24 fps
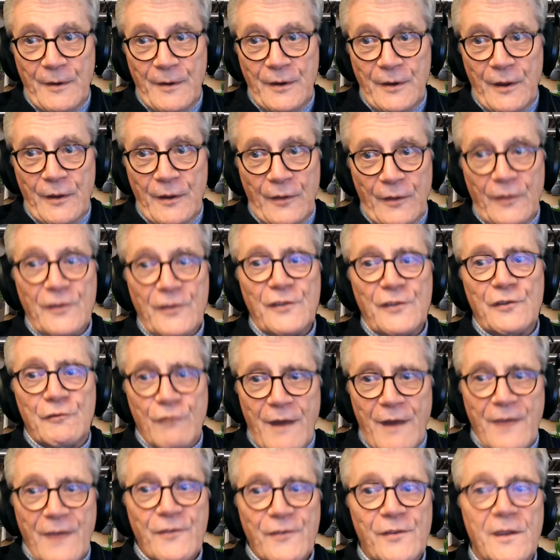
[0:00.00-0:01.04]
And the
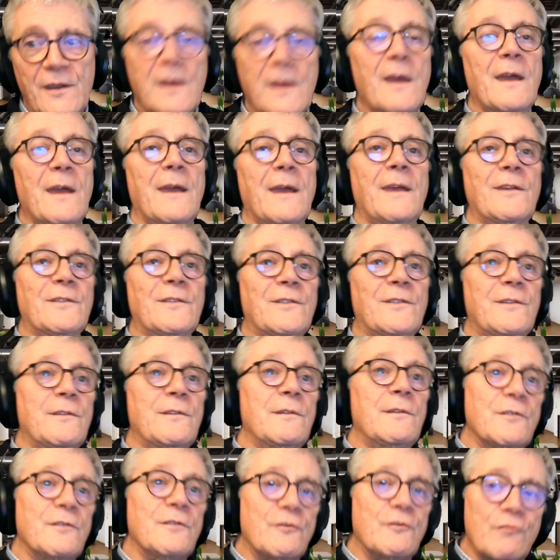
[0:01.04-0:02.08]
stress is
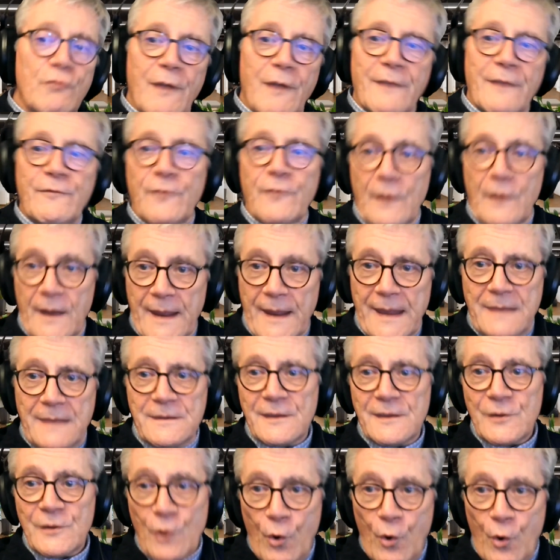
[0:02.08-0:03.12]
dreadful. I hear
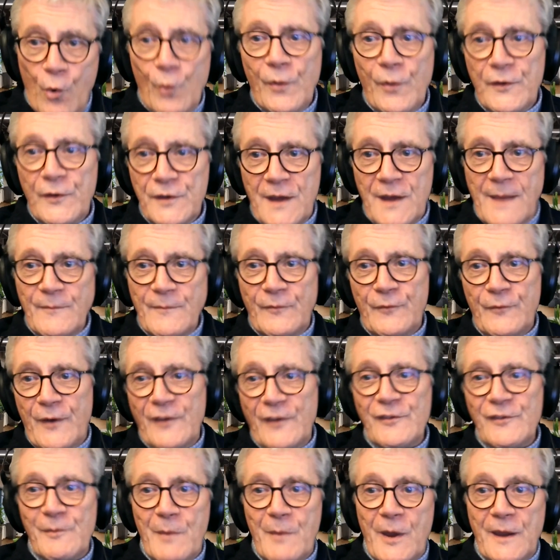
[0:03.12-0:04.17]
this all the time from
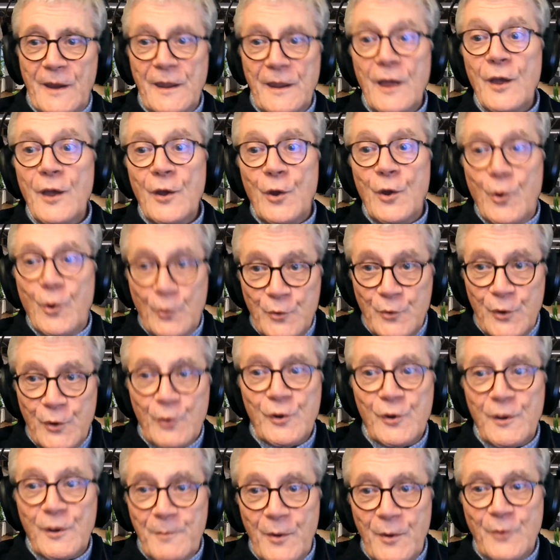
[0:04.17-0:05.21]
friends of mine who
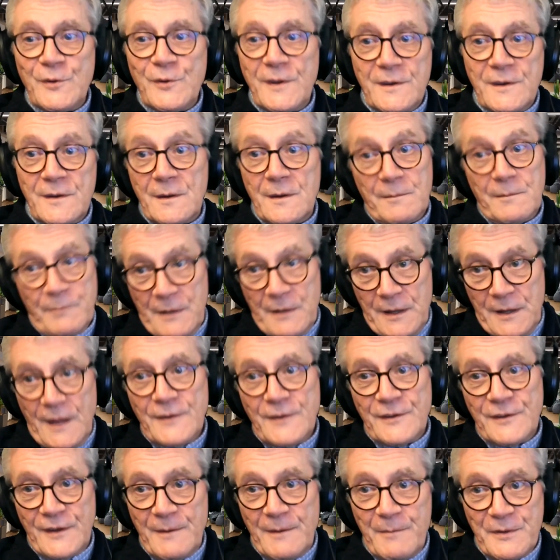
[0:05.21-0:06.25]
do commute into
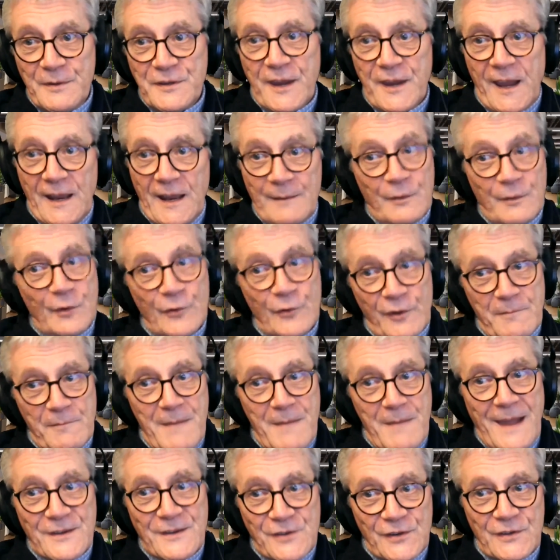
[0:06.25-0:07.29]
London in particular, but also
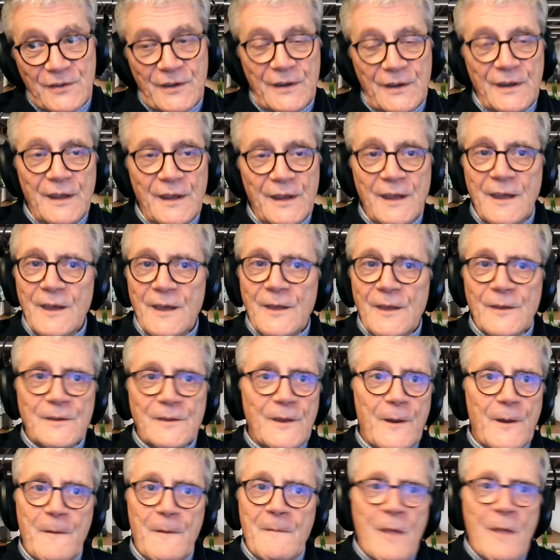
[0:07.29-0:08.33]
Manchester.
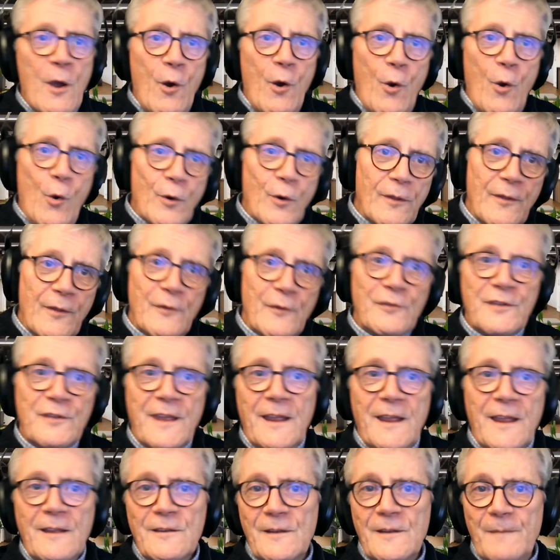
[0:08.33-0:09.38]
So all of those
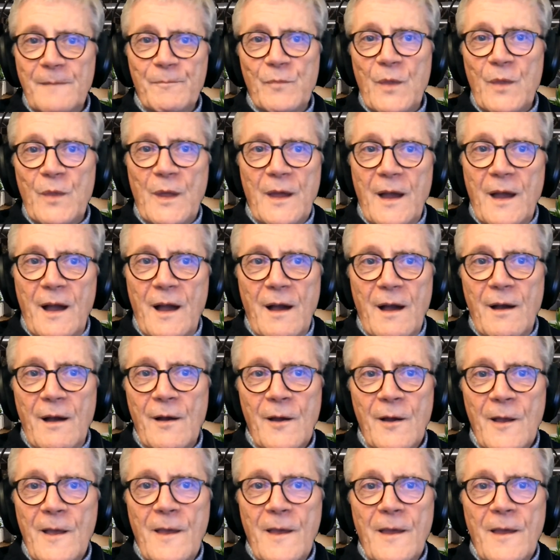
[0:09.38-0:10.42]
things
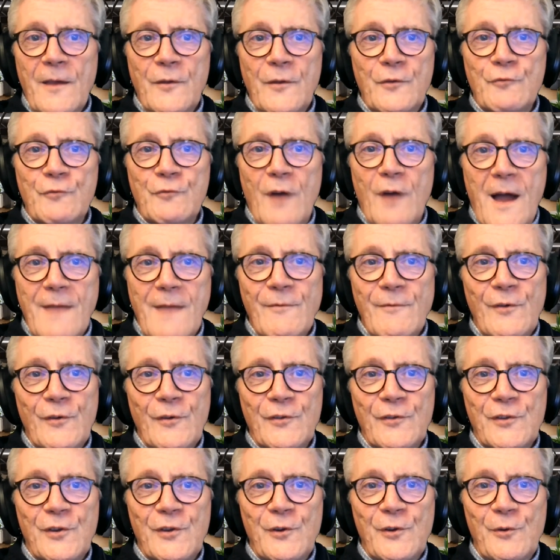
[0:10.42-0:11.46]
are
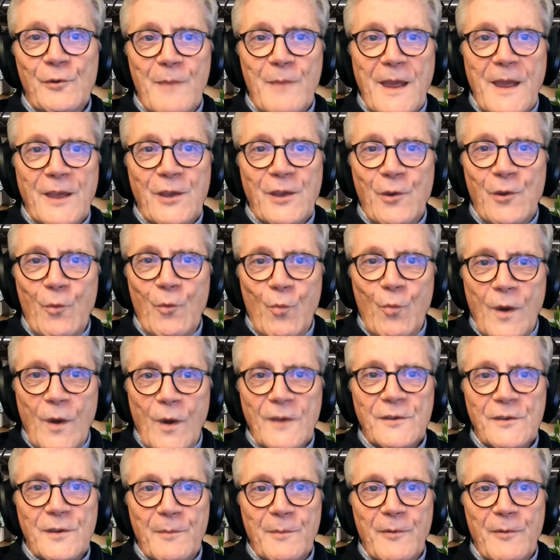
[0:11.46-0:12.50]
drivers to make you
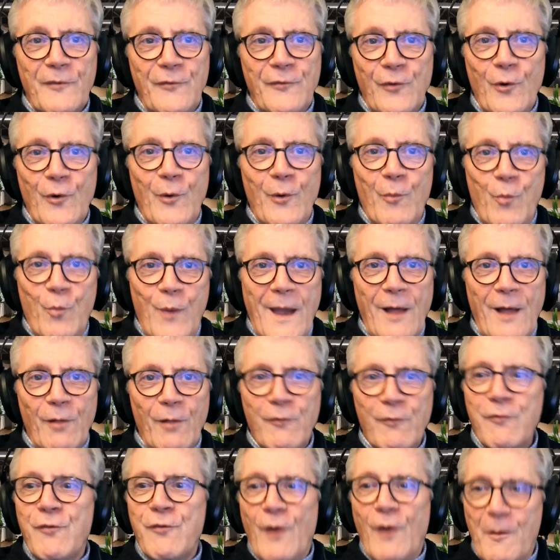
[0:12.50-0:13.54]
want to perform
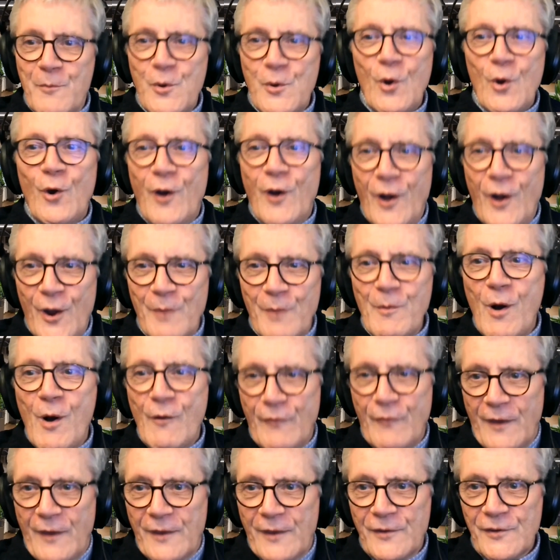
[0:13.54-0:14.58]
well from your home
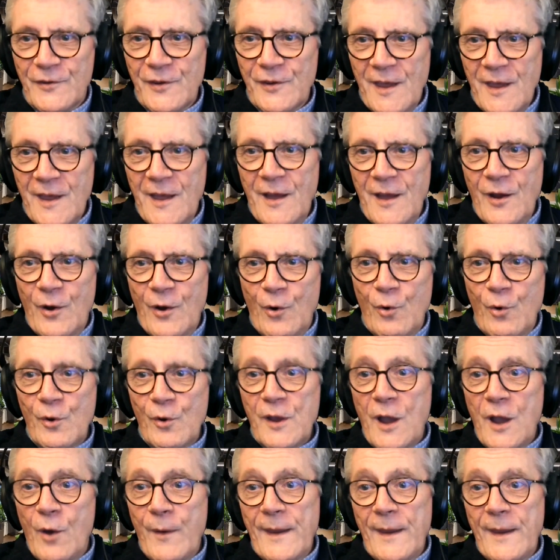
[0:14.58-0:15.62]
office,
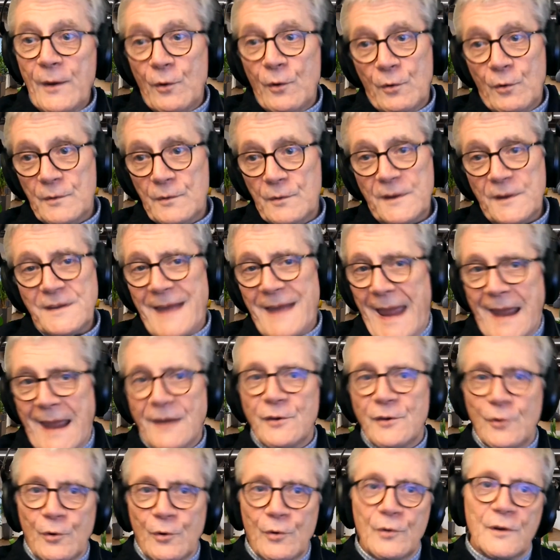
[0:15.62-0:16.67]
or go in, or
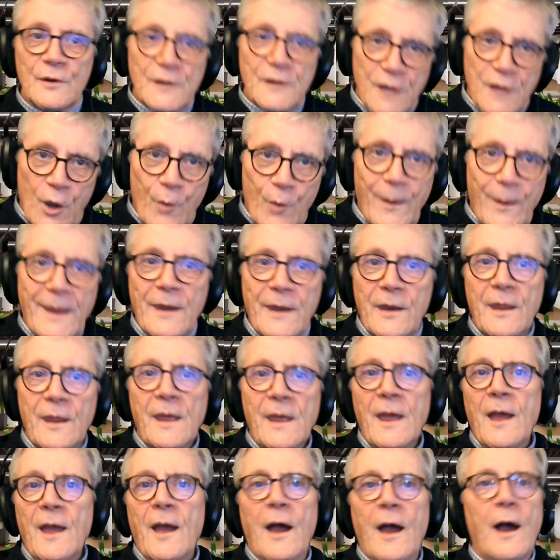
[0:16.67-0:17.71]
go in
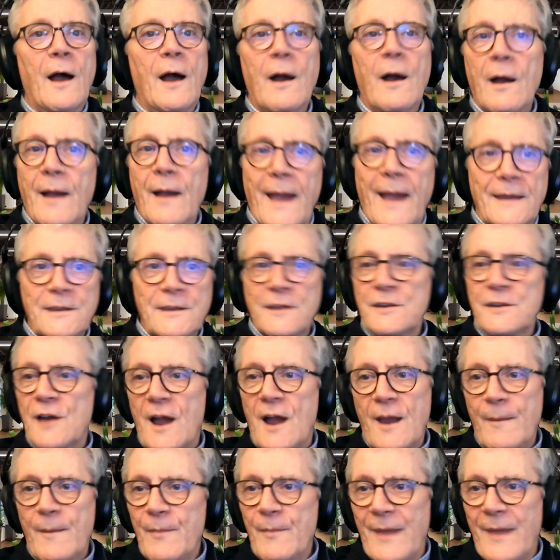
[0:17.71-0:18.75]
at a
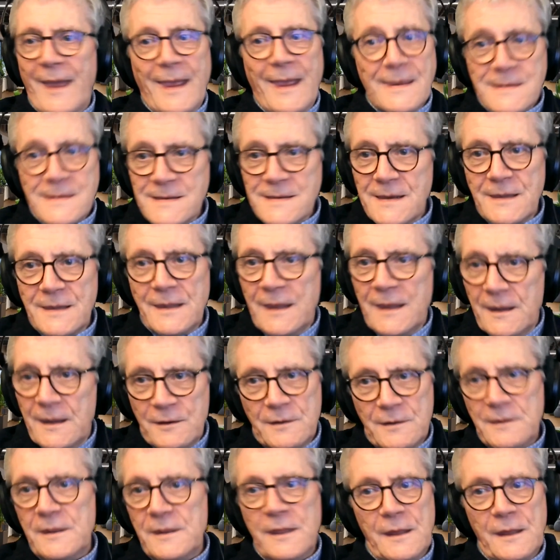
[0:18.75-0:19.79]
time that isn't
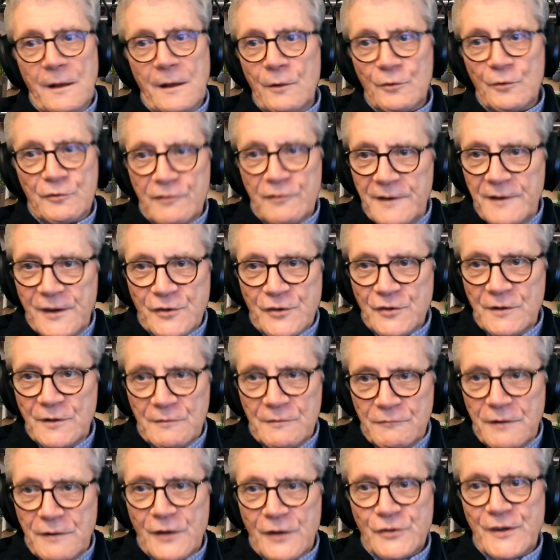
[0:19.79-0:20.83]
the old
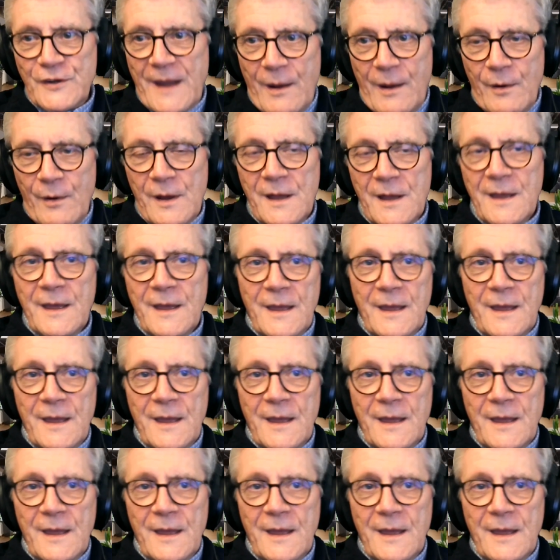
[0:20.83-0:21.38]
traditional rush hour.